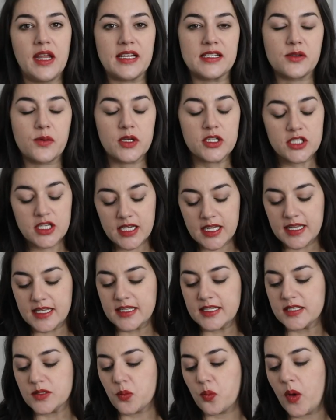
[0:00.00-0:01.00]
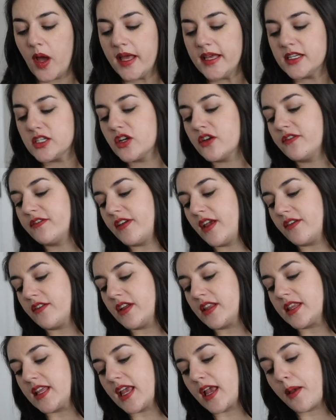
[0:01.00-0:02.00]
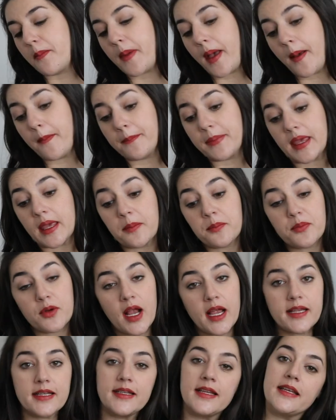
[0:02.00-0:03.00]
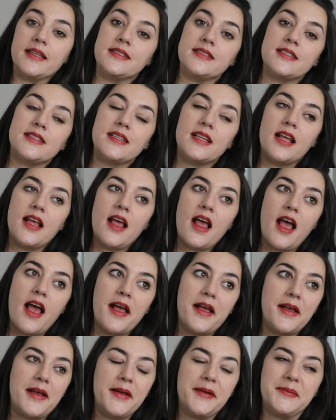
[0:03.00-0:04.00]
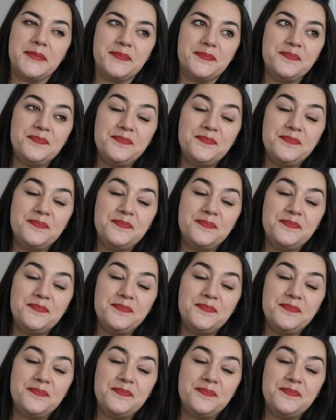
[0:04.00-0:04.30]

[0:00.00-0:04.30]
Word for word: next question is, what is your favorite thing about being pregnant? I